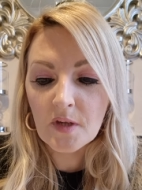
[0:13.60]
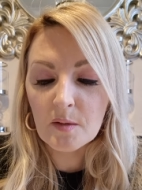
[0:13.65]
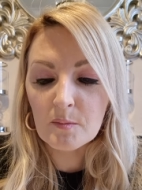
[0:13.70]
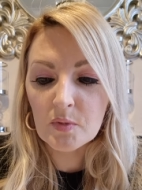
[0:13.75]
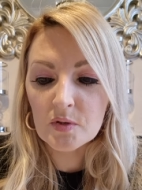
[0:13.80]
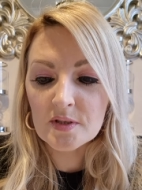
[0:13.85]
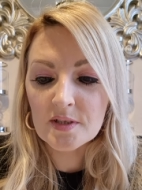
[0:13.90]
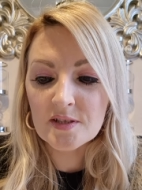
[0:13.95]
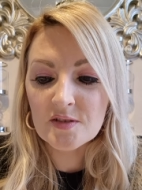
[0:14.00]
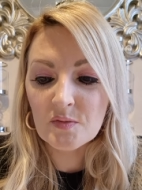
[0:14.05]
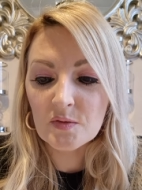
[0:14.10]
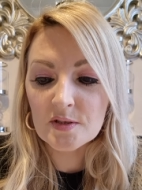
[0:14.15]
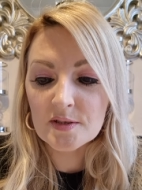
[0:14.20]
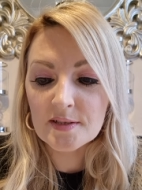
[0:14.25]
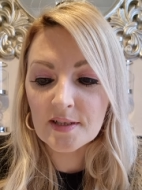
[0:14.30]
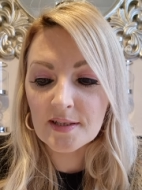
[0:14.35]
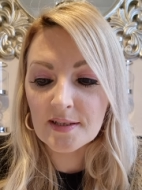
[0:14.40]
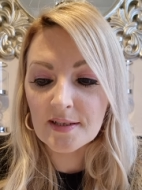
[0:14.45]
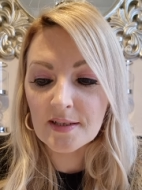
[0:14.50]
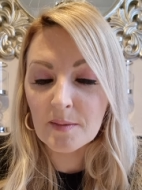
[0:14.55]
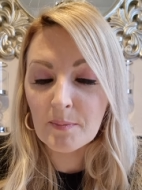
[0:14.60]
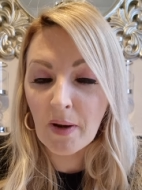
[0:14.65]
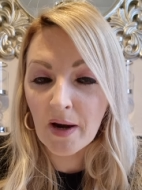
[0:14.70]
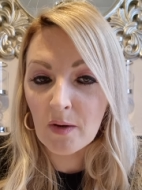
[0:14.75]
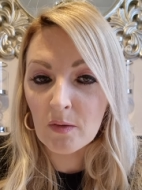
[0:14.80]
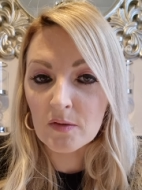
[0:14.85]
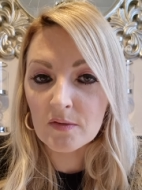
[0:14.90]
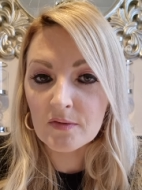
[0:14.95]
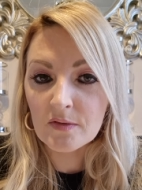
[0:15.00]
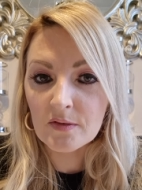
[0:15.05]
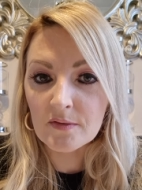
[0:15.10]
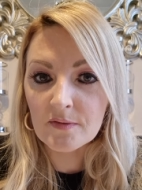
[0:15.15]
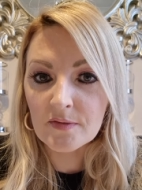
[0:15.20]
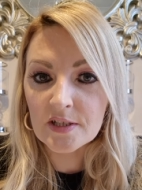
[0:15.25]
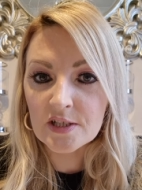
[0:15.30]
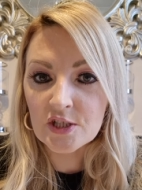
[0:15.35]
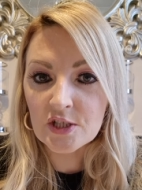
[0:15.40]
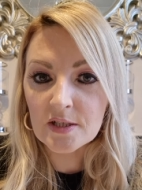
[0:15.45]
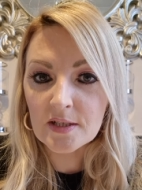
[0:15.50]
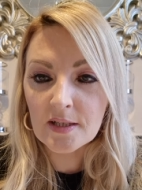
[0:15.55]
But this was a, a powerful
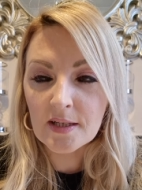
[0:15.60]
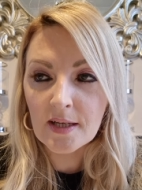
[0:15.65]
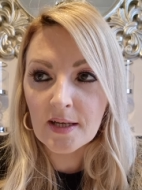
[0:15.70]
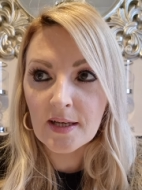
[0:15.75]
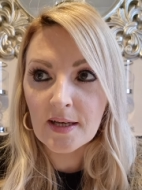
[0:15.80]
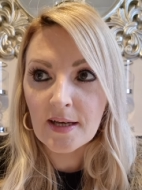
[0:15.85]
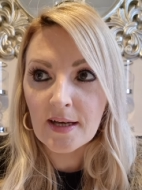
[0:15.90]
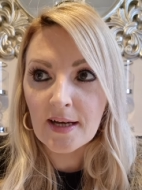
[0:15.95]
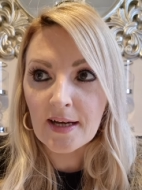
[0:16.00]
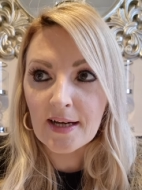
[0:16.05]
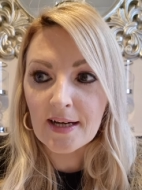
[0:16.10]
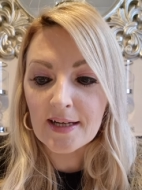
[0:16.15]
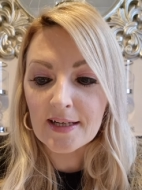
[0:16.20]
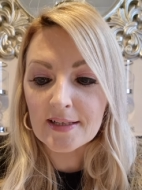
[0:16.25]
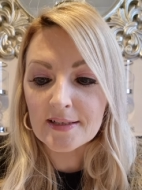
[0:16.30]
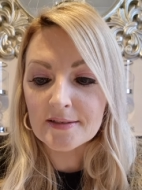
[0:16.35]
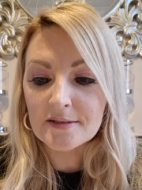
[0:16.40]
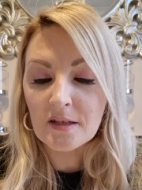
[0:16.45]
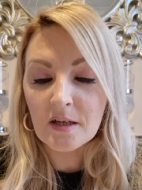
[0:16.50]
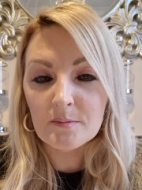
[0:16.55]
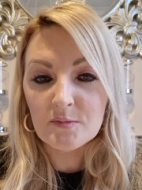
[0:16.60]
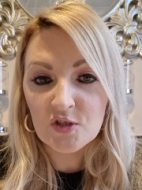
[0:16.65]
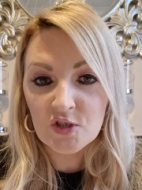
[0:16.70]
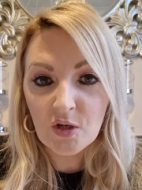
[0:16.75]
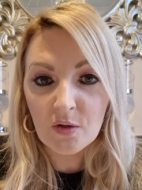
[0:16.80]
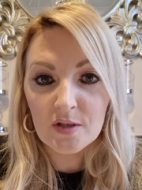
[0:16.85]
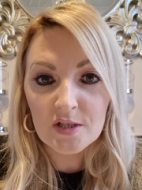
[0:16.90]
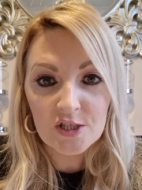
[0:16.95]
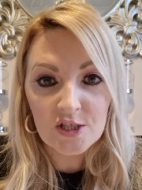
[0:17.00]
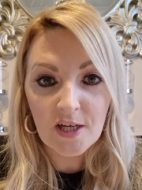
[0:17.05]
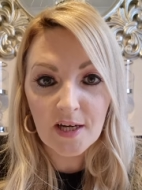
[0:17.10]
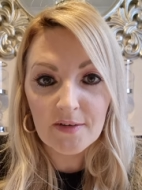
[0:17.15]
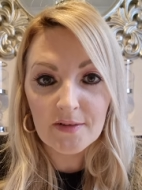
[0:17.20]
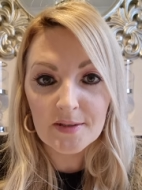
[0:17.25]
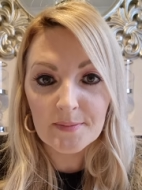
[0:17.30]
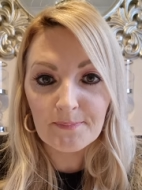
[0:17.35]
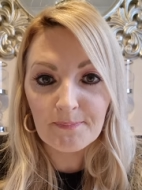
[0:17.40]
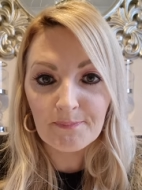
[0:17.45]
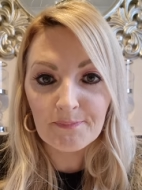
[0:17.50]
vision and I'm just going to share it.